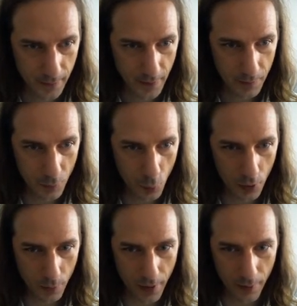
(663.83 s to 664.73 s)
even the
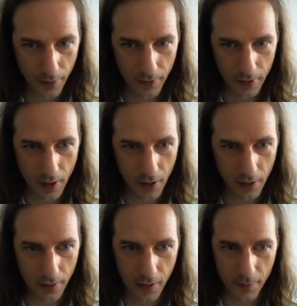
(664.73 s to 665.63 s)
wallpaper in
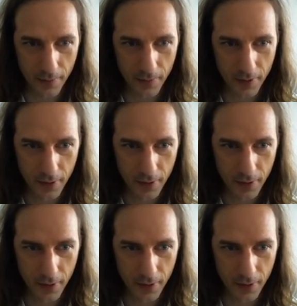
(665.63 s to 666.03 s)
dark theme.